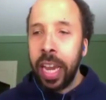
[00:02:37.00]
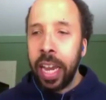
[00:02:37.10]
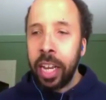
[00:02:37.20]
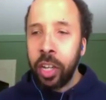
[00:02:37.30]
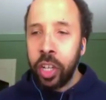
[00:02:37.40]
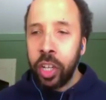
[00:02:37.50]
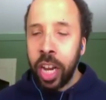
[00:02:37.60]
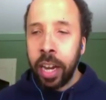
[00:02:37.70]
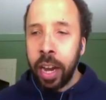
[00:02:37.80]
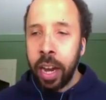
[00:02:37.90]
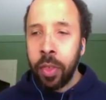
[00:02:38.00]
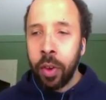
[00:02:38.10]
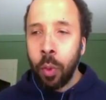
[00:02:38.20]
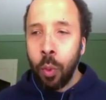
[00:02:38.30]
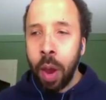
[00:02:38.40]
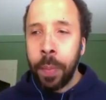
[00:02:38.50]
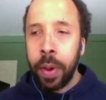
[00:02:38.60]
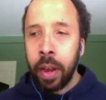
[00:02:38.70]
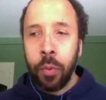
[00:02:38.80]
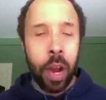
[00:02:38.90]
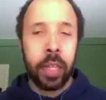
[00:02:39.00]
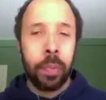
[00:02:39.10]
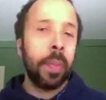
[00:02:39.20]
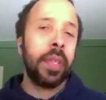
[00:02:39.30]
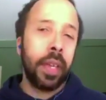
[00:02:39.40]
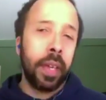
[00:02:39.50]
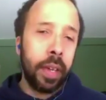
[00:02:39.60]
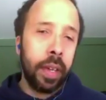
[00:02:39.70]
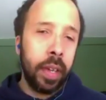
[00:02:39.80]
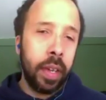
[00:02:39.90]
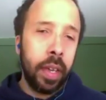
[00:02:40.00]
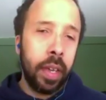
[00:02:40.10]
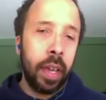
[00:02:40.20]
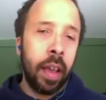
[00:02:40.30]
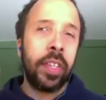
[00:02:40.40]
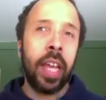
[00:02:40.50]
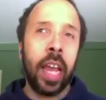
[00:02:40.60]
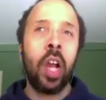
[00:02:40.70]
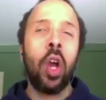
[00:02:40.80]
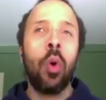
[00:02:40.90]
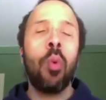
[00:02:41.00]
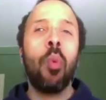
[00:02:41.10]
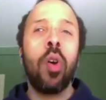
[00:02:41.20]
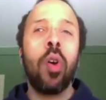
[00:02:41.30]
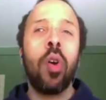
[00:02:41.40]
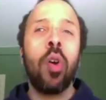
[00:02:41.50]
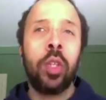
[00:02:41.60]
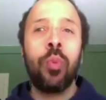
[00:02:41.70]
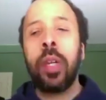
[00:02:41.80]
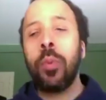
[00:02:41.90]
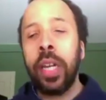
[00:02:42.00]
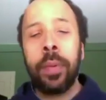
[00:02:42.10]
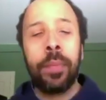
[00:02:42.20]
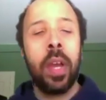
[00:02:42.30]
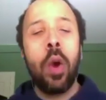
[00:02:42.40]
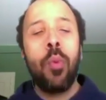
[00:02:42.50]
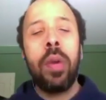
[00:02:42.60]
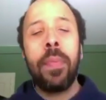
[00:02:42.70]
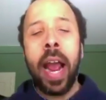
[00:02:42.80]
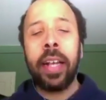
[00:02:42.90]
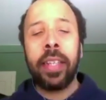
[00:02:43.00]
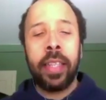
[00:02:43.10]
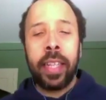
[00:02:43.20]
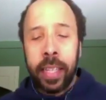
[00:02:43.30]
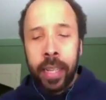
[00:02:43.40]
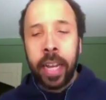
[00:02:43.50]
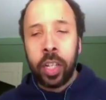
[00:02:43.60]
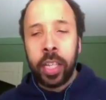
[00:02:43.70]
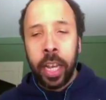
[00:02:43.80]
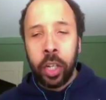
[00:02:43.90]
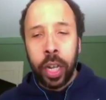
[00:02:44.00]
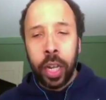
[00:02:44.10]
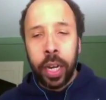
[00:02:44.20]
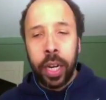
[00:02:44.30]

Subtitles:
is yet another weapon of white supremacy, of saying, oh, well look at us, we passed this legislation.